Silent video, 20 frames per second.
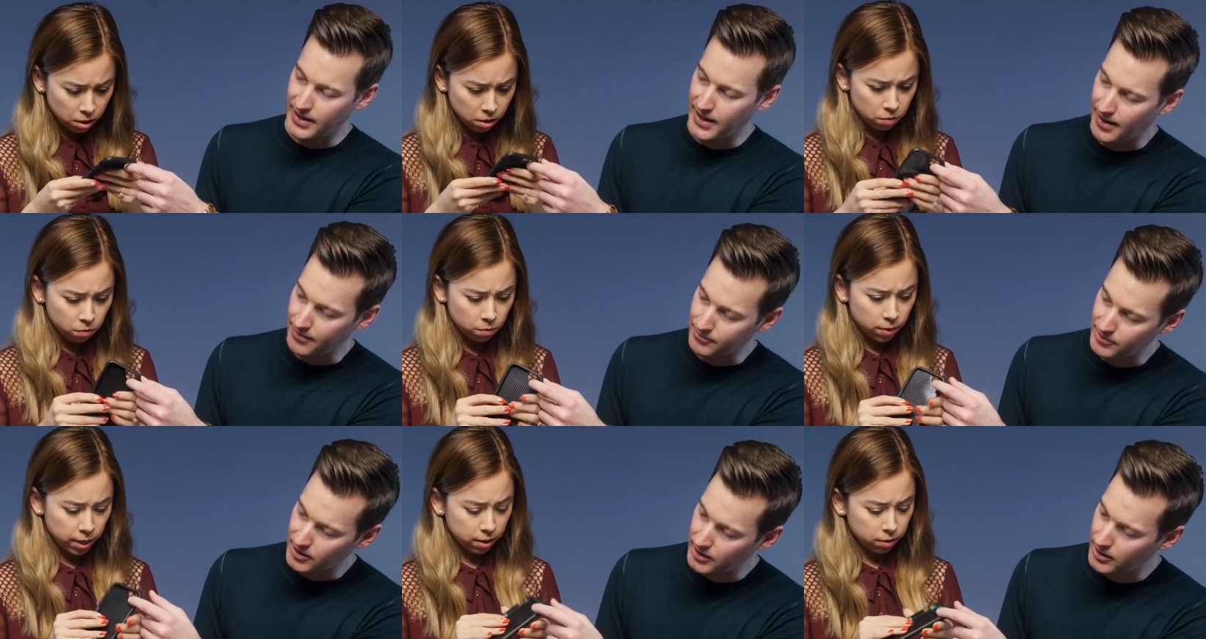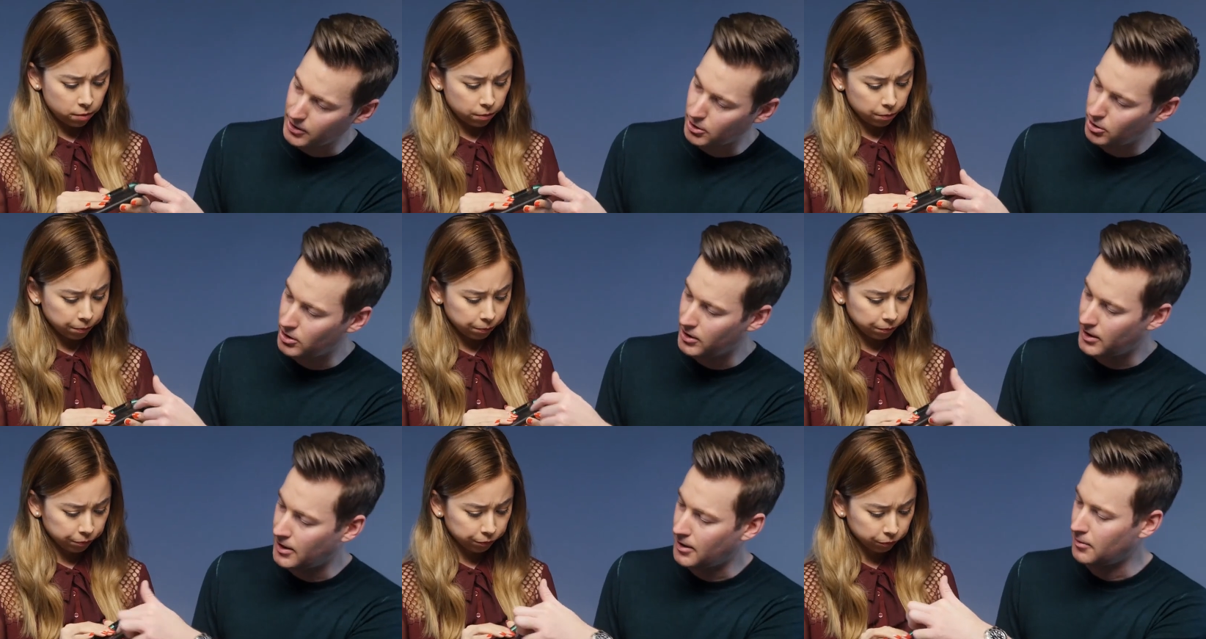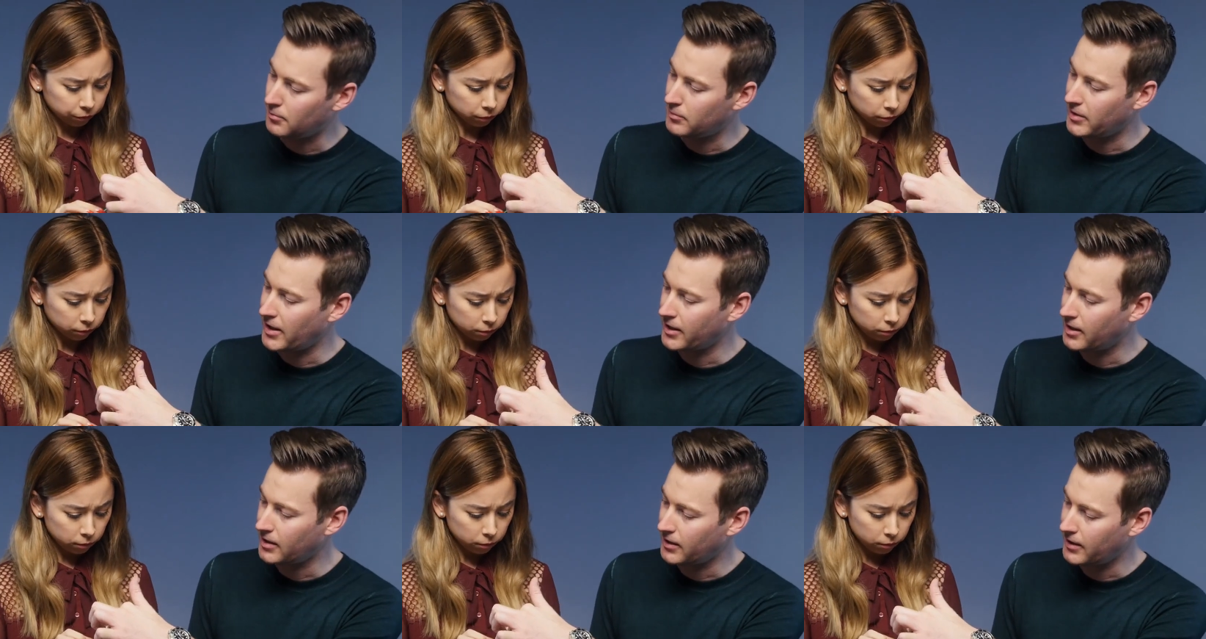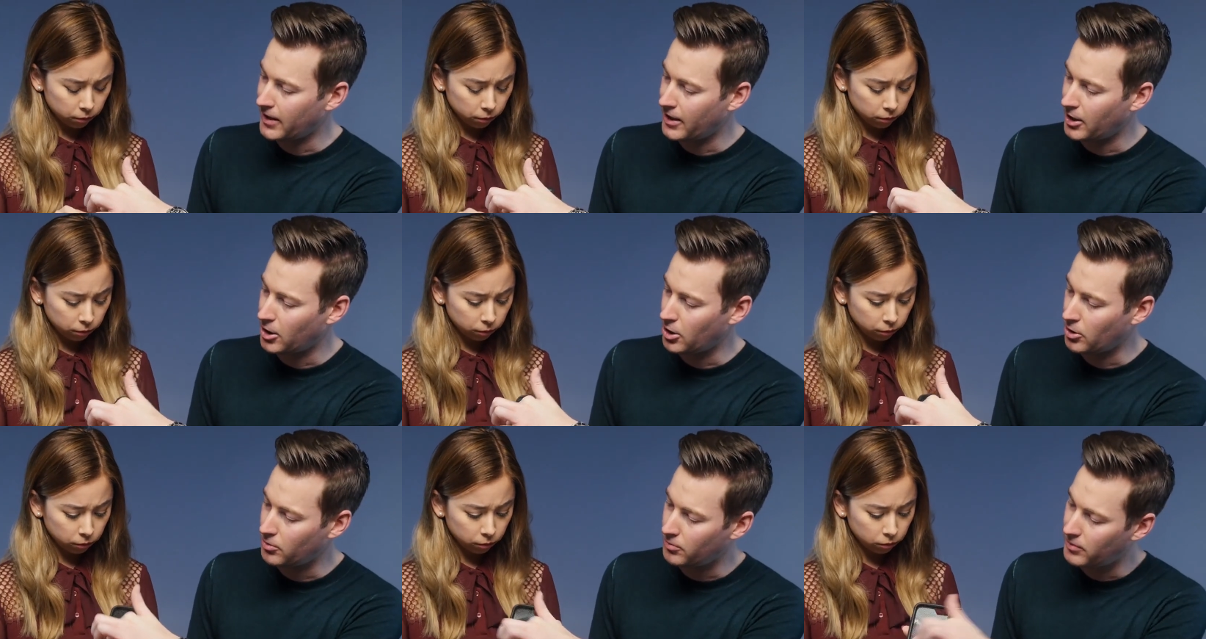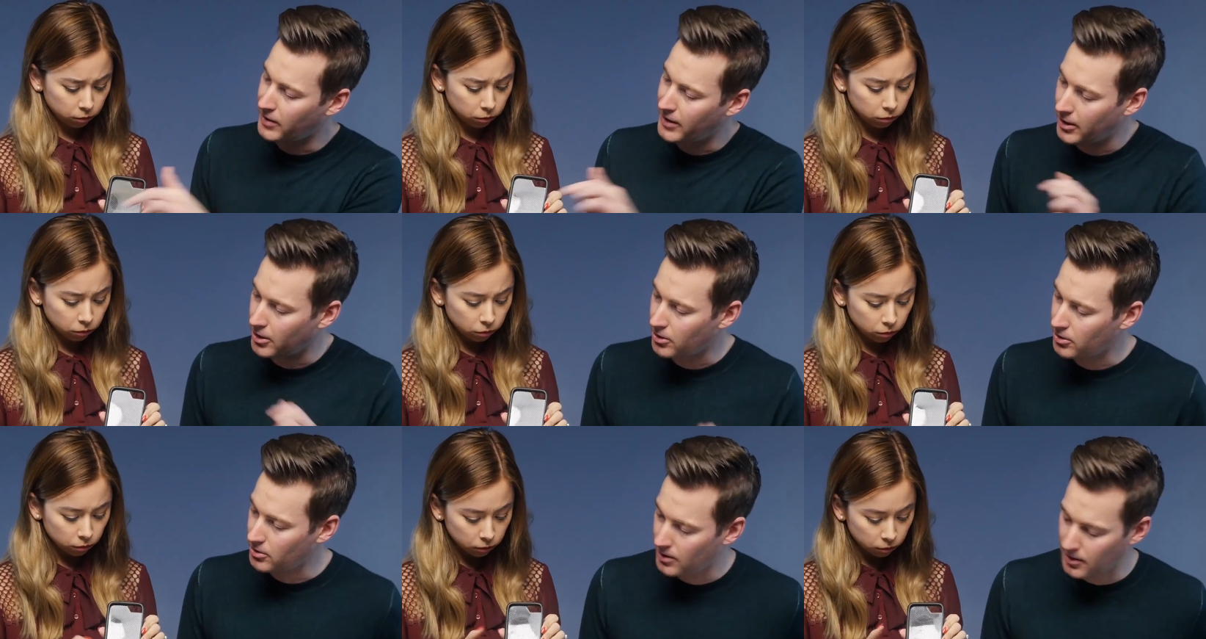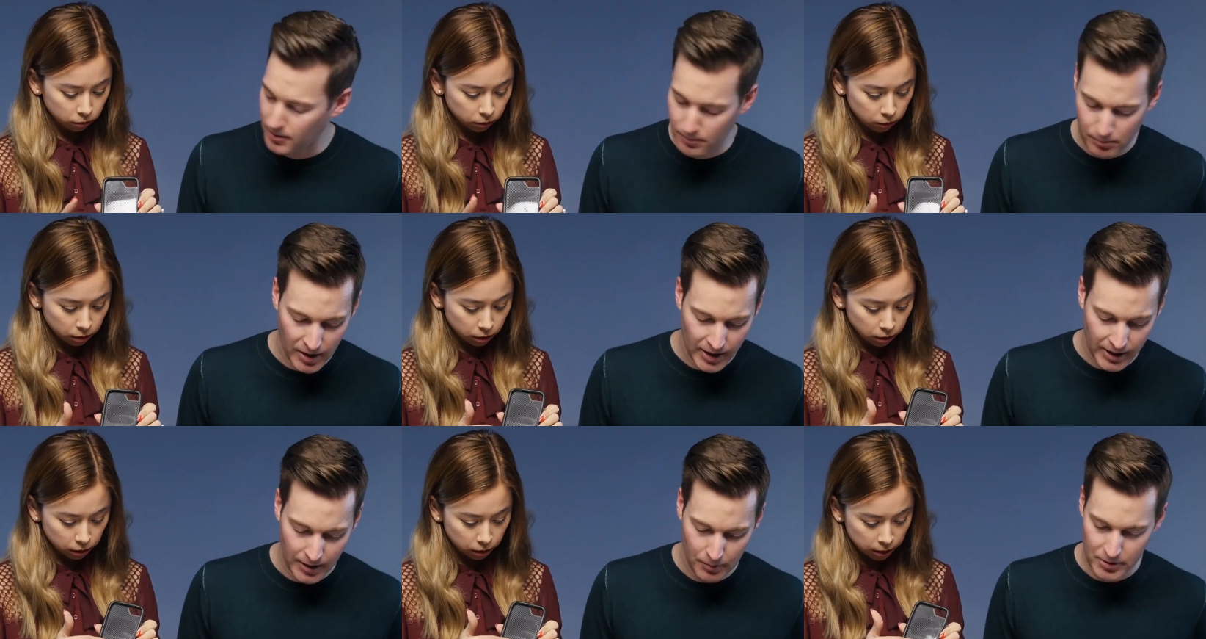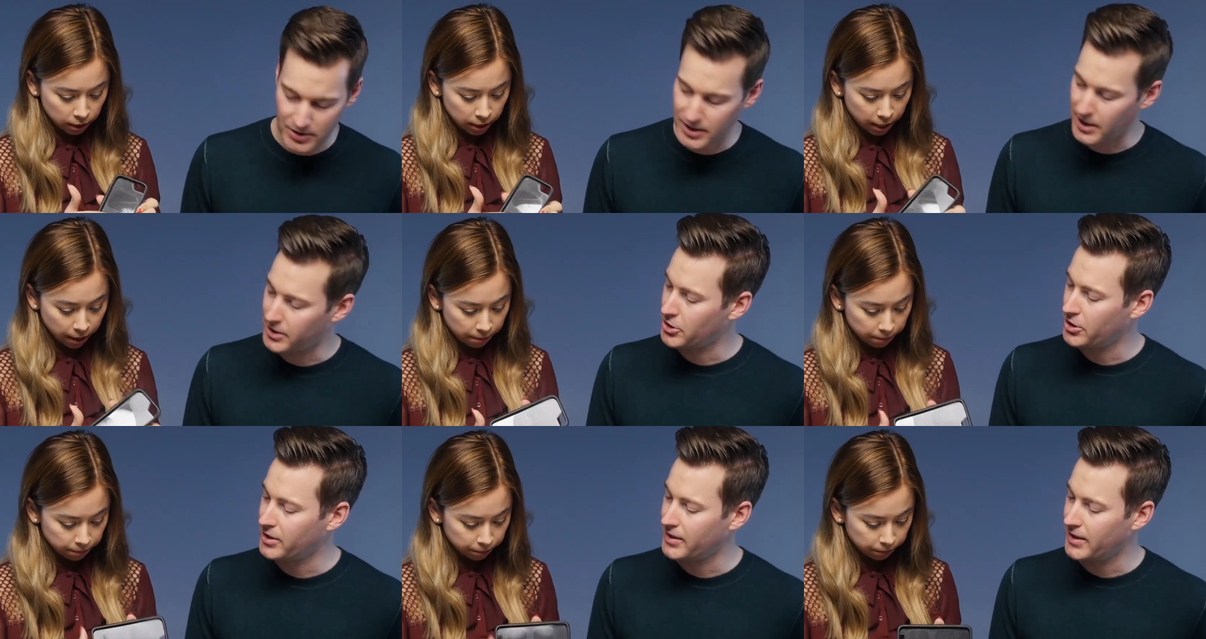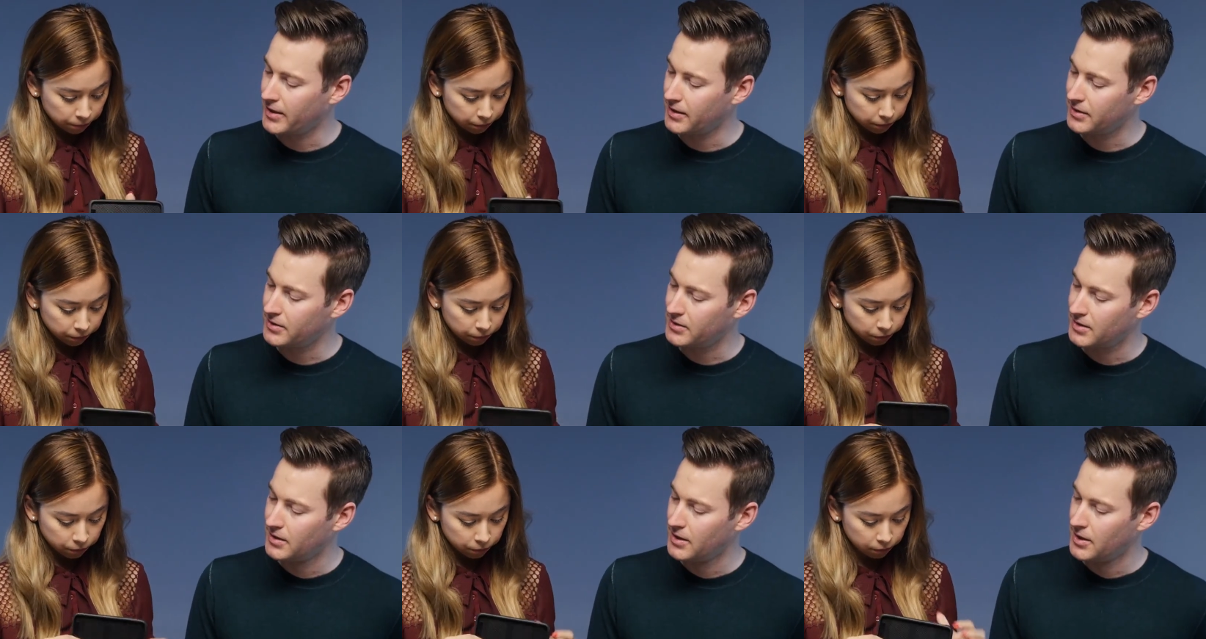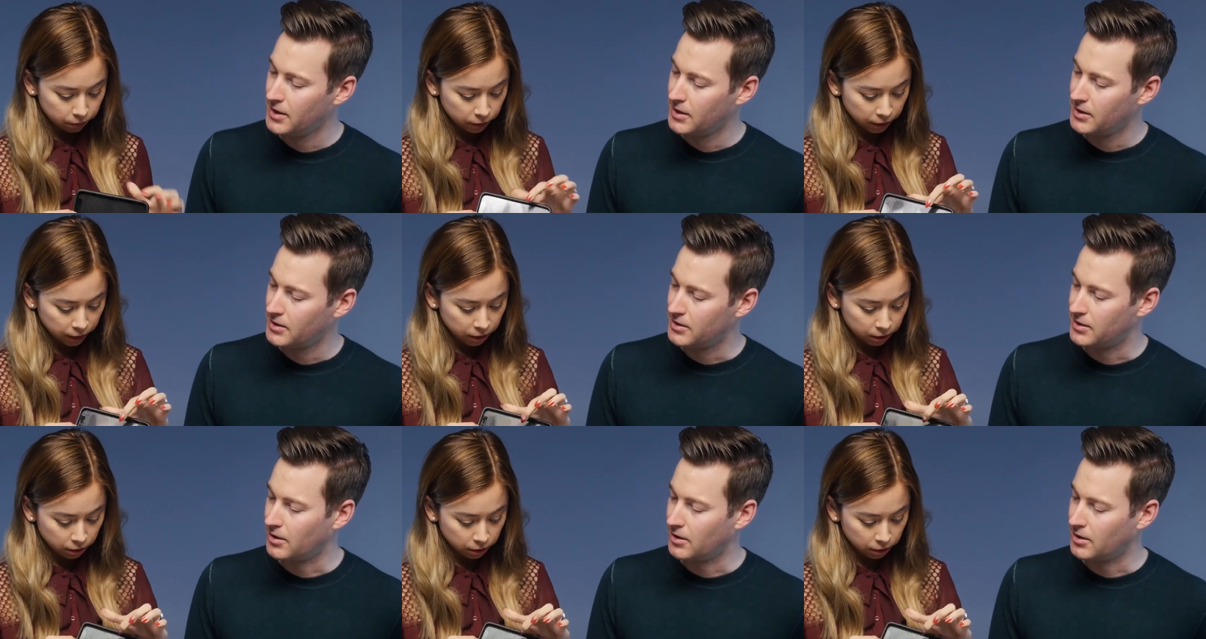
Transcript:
Speaker 1: oh, have wow. the little um, like air air um, pocket protection yeah. things. Like